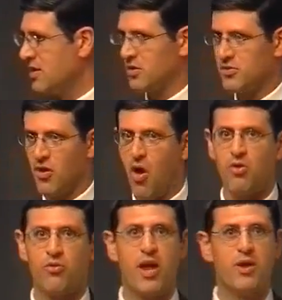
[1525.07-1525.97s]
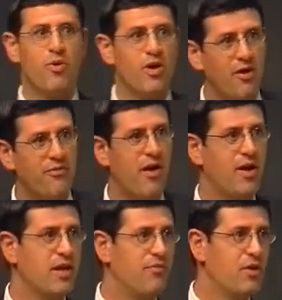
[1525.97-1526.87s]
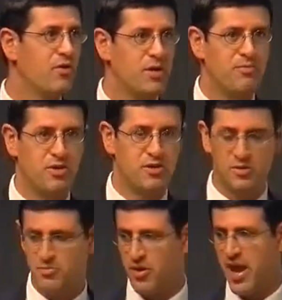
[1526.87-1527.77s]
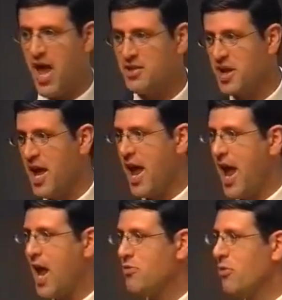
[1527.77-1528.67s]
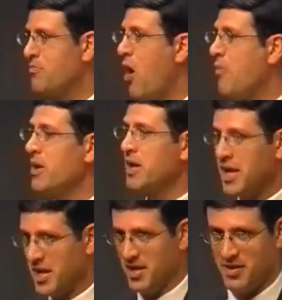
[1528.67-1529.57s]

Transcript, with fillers: there's a long Greek word I find difficulty to pronounce anthropopagy.